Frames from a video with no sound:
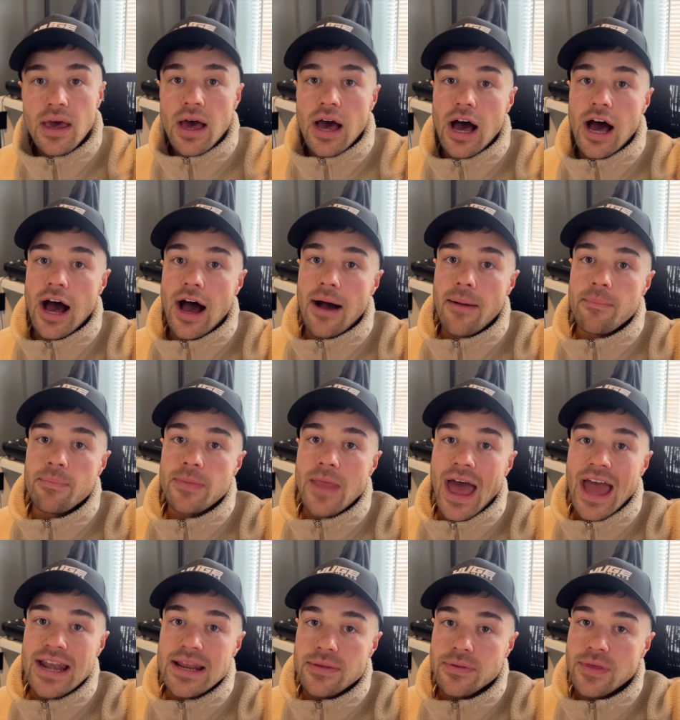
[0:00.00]
um,
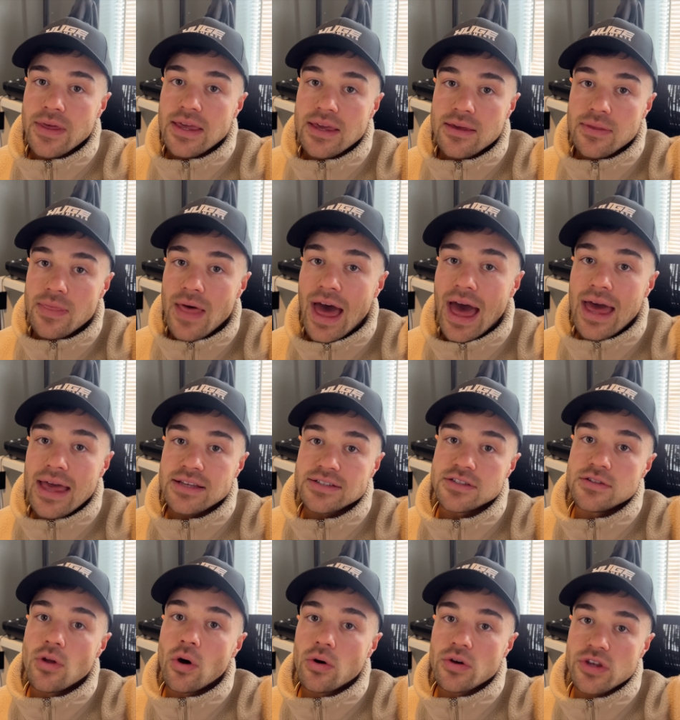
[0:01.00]
anything that is
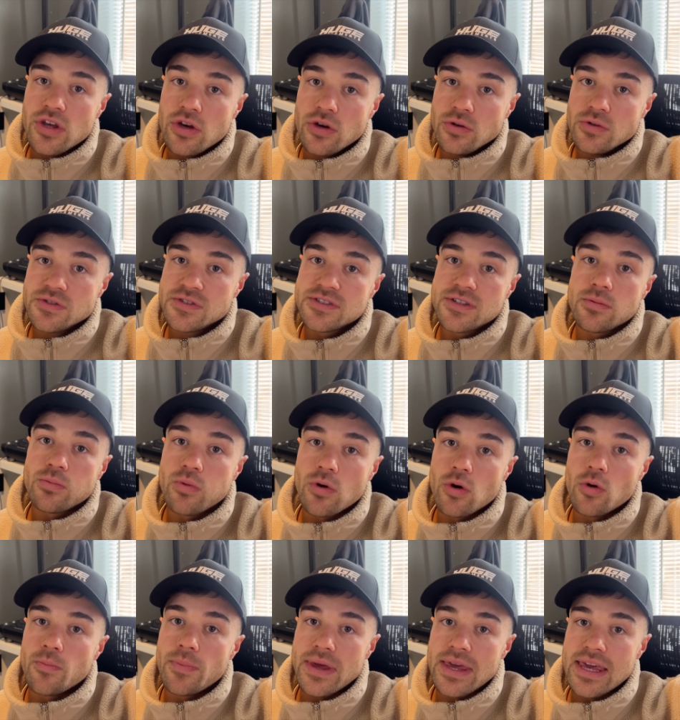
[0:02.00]
not used will
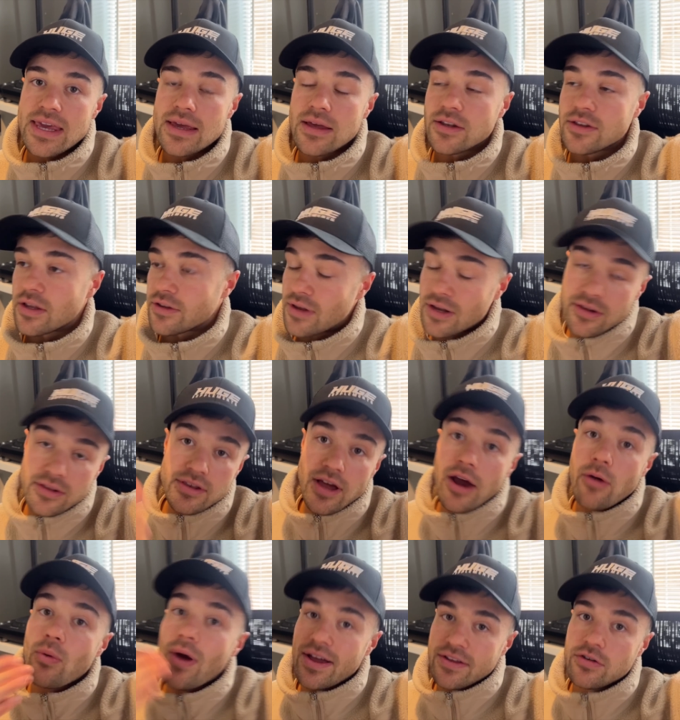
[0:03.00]
be the, the
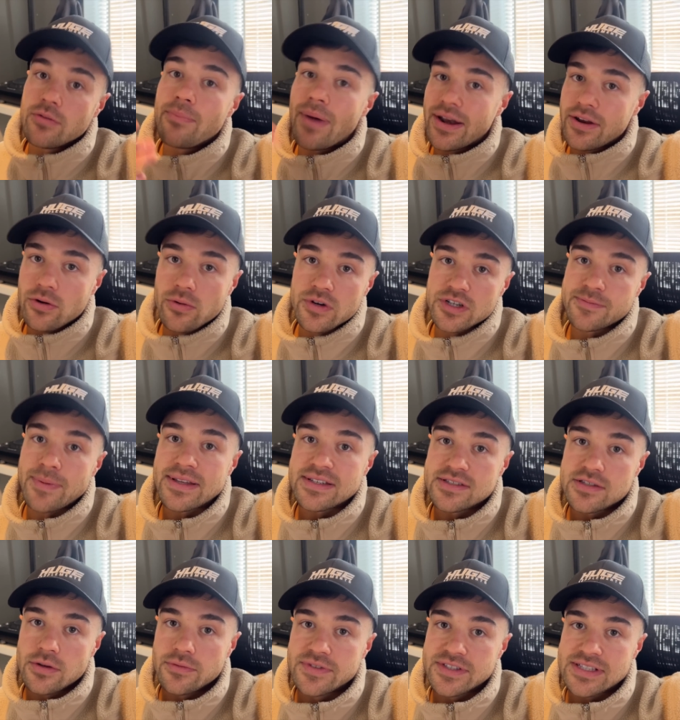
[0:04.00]
direct on medical expenses,
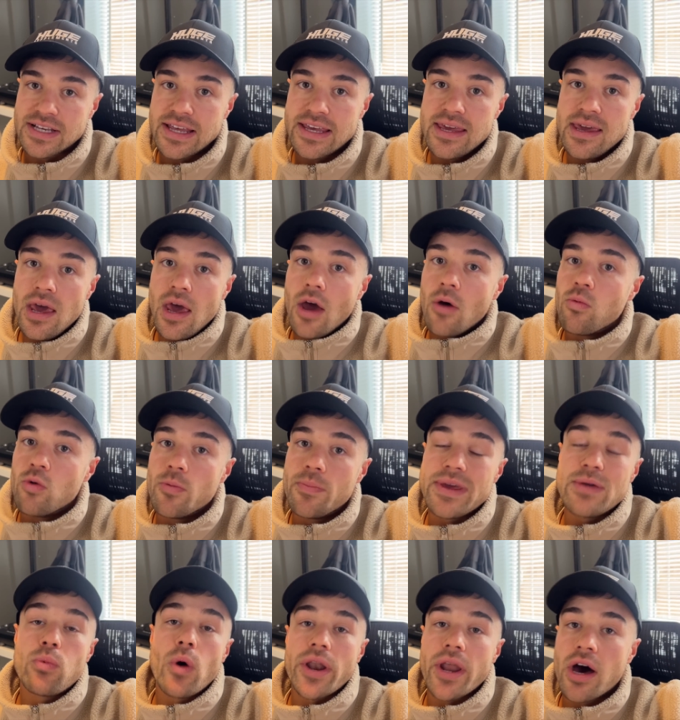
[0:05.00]
obviously, will be
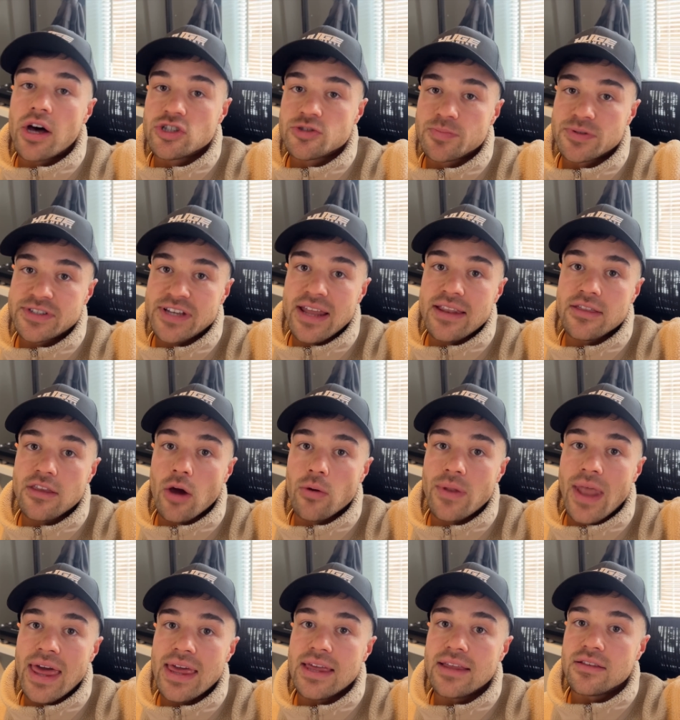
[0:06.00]
100%
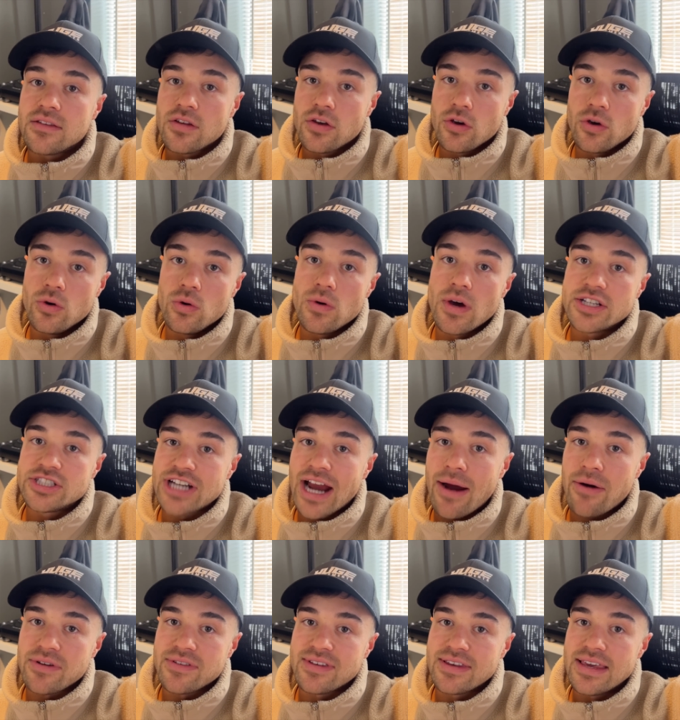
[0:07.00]
donated to a
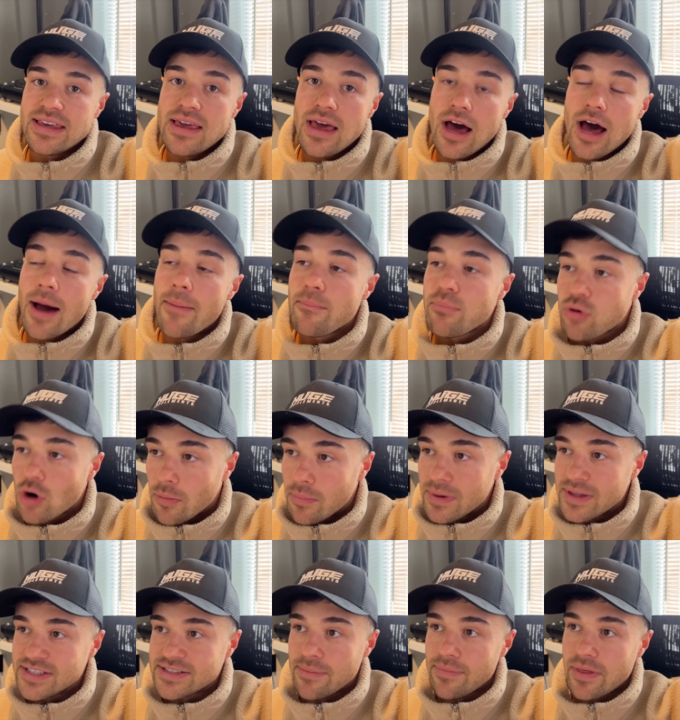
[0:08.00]
charity, um, probably
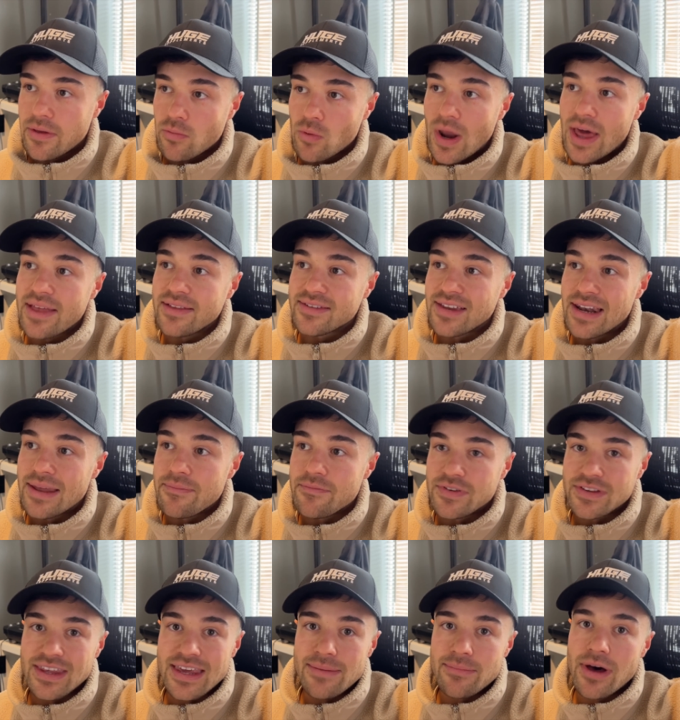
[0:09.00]
something relating to
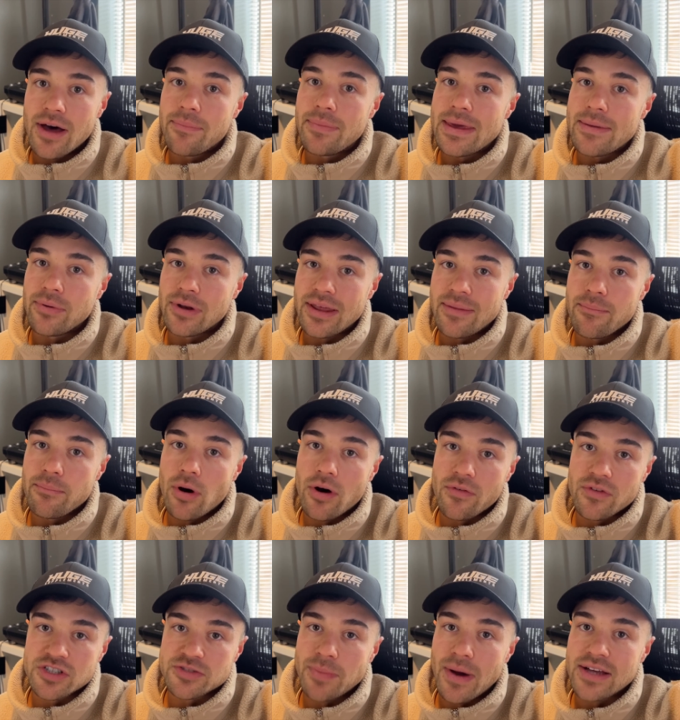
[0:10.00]
lymphedema, people in
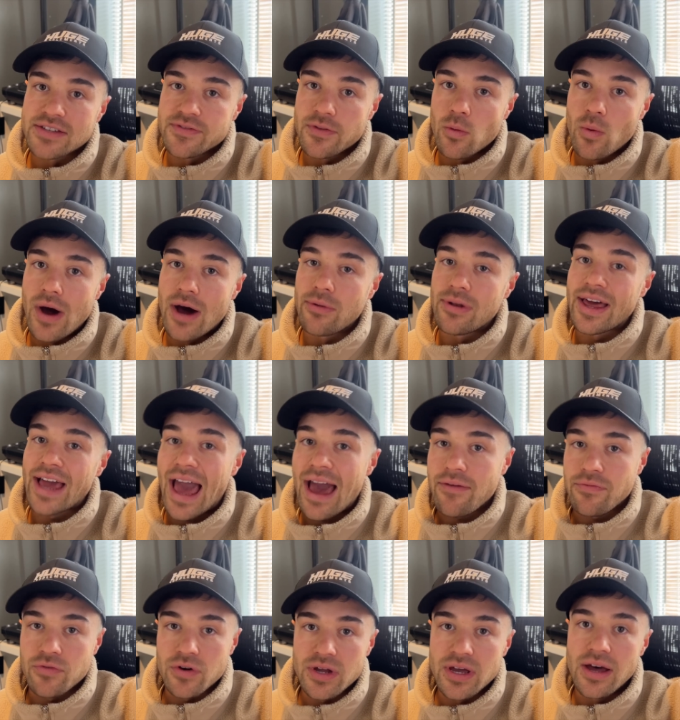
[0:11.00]
impoverished parts of the world like
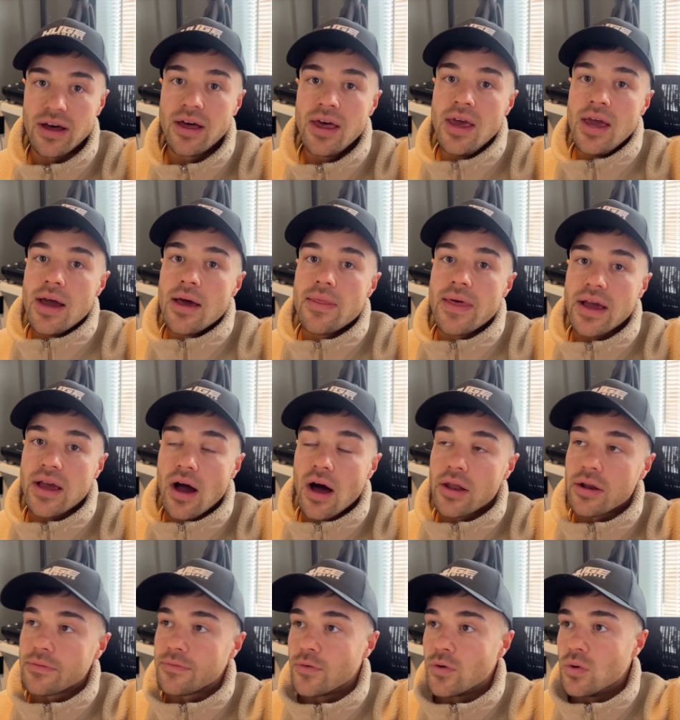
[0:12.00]
Africa that can't
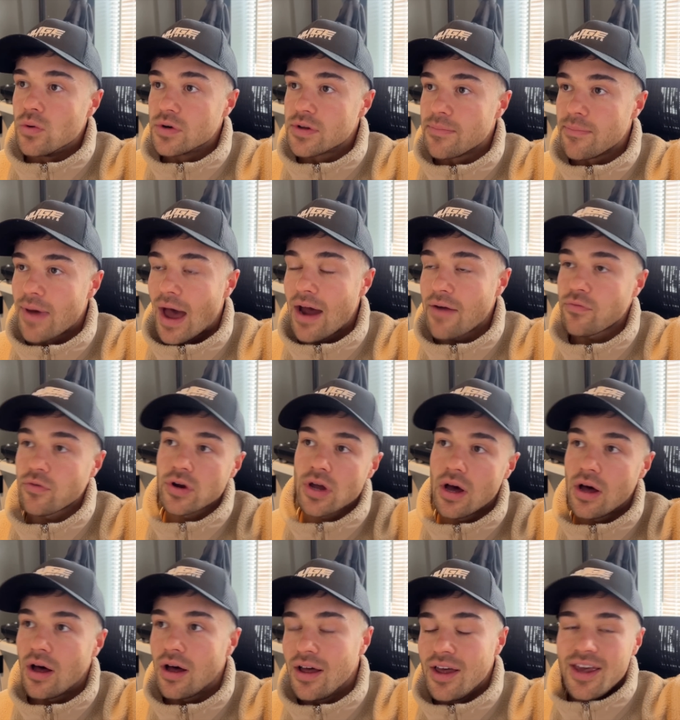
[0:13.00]
afford
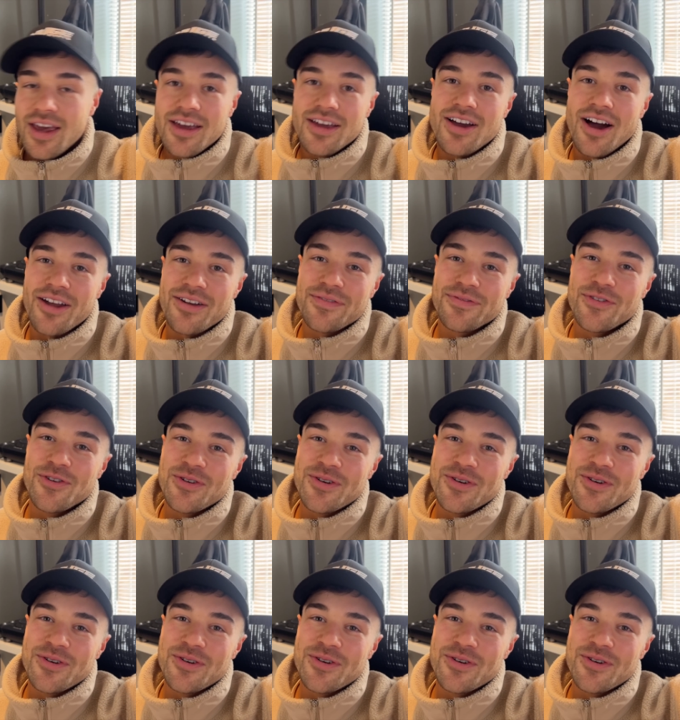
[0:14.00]
Africa, can't afford